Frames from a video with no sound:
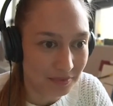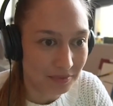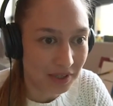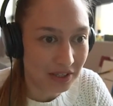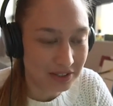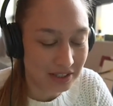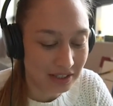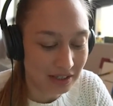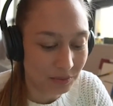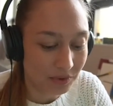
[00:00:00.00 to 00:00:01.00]
because
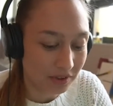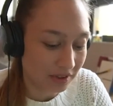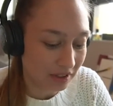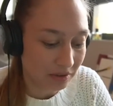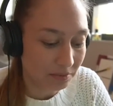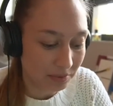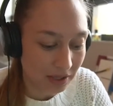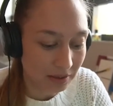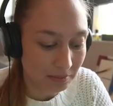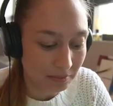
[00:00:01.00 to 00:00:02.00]
it will kind of
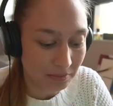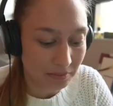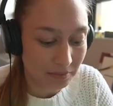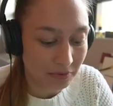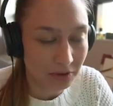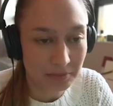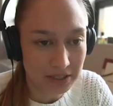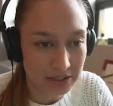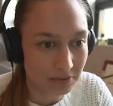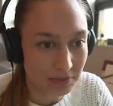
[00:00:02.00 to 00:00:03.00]
bring more
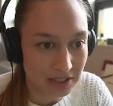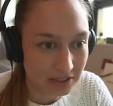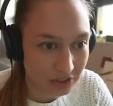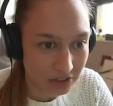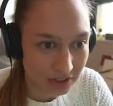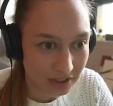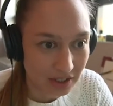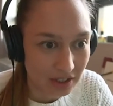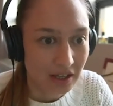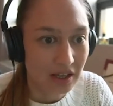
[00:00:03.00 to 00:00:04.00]
mainstream
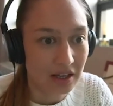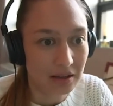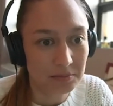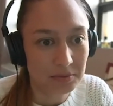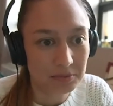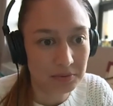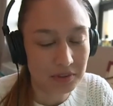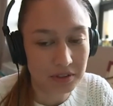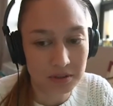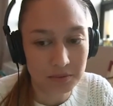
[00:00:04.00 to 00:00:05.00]
attention.
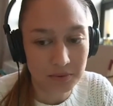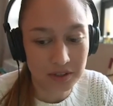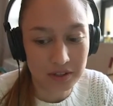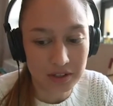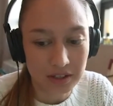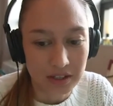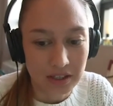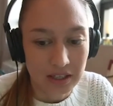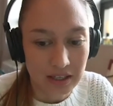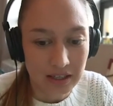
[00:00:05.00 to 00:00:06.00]
People will
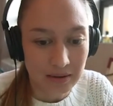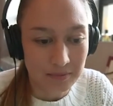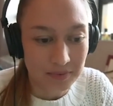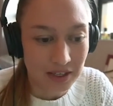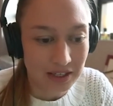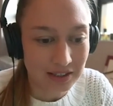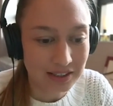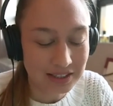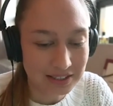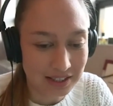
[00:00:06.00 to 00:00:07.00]
at
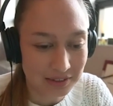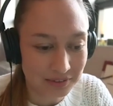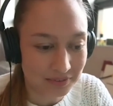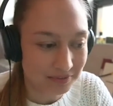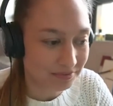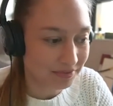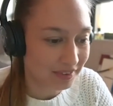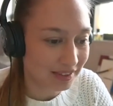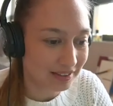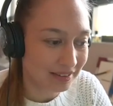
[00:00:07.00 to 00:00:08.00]
least kind of
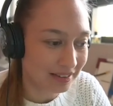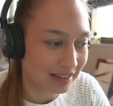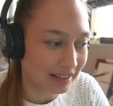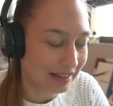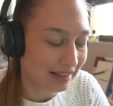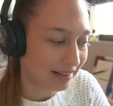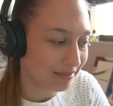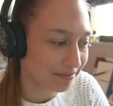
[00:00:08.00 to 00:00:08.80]
uh,